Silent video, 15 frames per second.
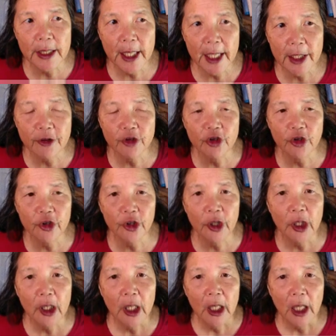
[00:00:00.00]

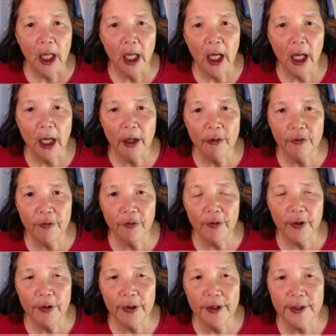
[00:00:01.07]
nature of
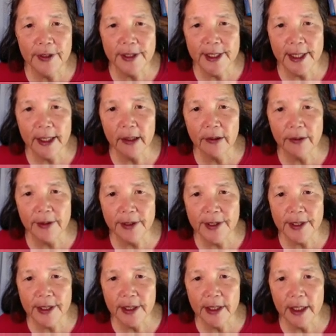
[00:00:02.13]
the
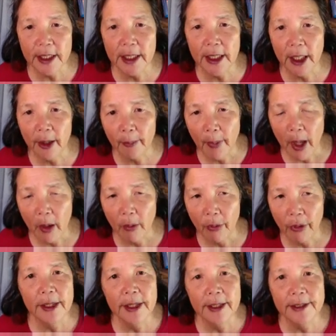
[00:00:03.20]
cells in our
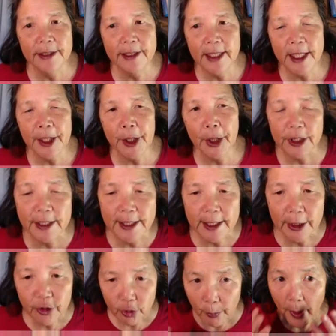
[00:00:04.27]
mouth. The skin
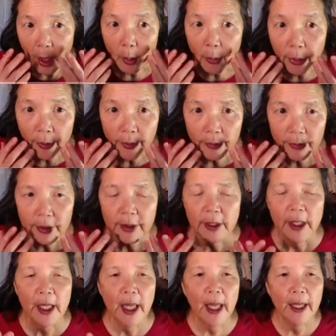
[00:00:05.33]
inside your mouth
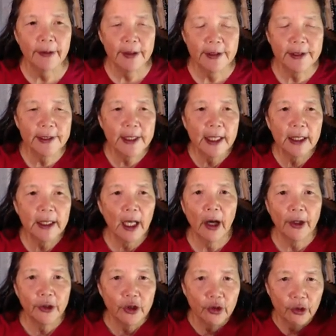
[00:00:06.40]
and the skin
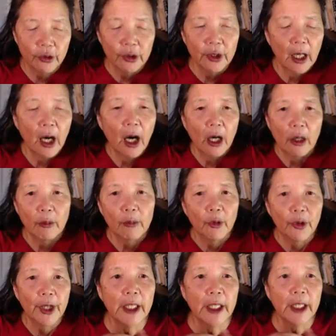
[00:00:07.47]
on your arm
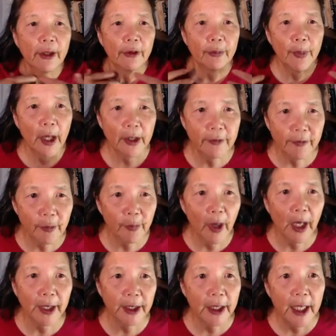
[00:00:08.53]
or any other part of your
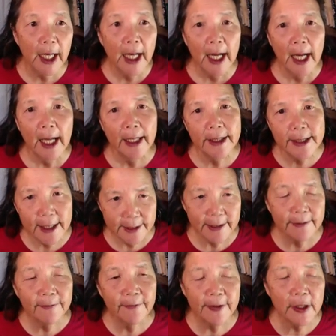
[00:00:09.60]
body
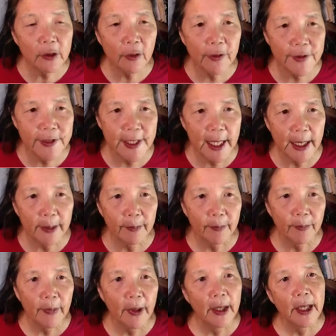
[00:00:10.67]
doesn't feel the
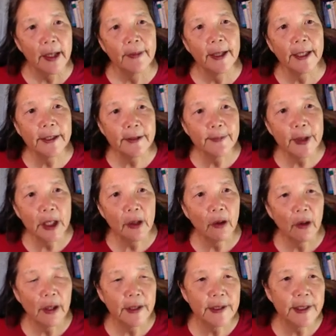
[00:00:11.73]
same. That's
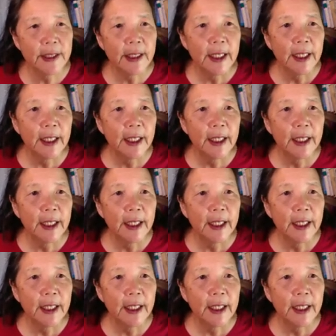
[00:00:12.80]
because